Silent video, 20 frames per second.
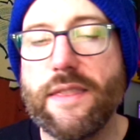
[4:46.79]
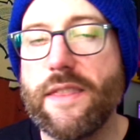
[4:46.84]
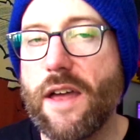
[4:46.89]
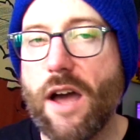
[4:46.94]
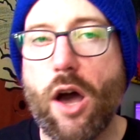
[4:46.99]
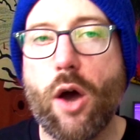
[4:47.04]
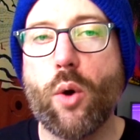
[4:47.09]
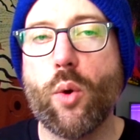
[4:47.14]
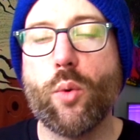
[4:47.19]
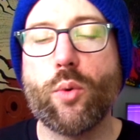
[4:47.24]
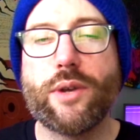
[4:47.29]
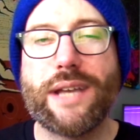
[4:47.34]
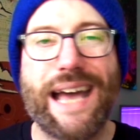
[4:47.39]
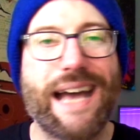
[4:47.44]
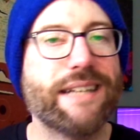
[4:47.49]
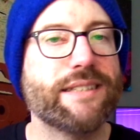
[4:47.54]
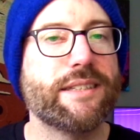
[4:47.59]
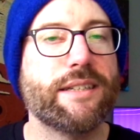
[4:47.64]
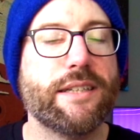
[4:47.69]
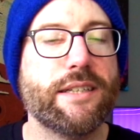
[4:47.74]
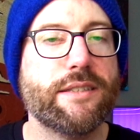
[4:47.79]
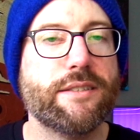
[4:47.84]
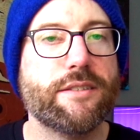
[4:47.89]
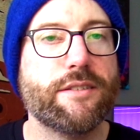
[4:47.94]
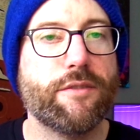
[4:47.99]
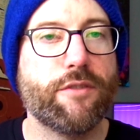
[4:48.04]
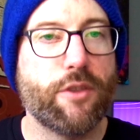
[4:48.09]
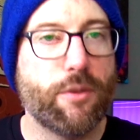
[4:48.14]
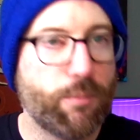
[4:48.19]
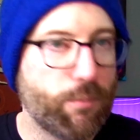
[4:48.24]
the whole
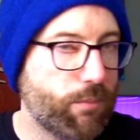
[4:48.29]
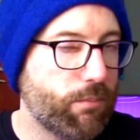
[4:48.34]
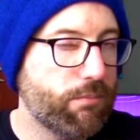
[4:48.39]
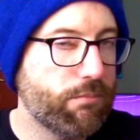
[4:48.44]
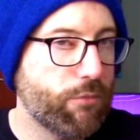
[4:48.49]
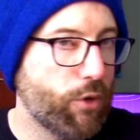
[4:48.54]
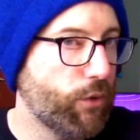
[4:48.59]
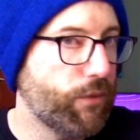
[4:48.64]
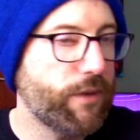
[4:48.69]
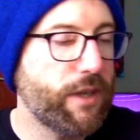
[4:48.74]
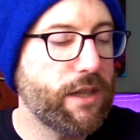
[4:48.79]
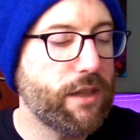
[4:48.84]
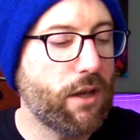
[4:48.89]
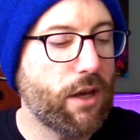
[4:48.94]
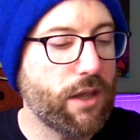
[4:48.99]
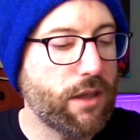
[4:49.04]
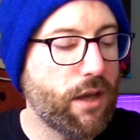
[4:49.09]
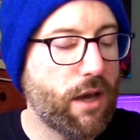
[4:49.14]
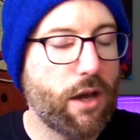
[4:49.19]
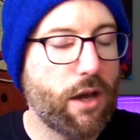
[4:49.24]
catalyst of the movie. Like the